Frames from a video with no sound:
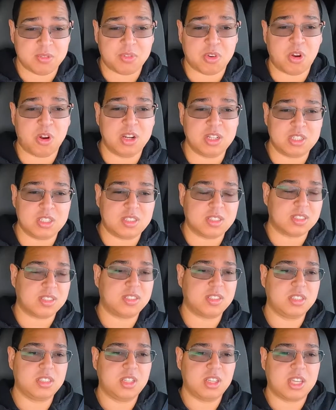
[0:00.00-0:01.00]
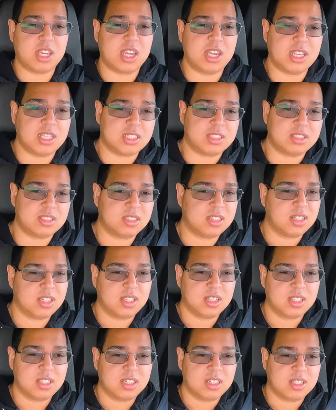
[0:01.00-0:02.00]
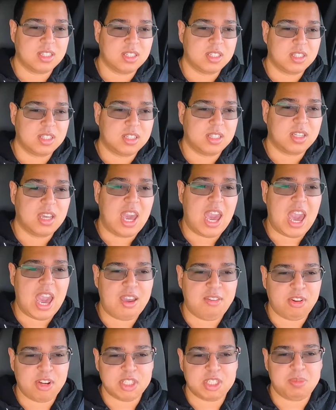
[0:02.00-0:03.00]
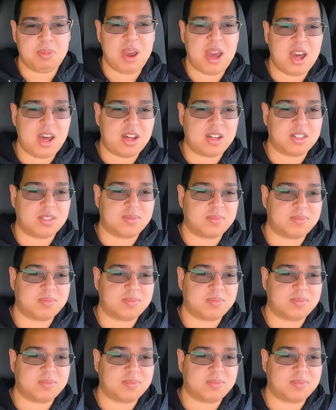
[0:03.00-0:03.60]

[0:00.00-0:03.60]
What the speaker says: of course, you can average about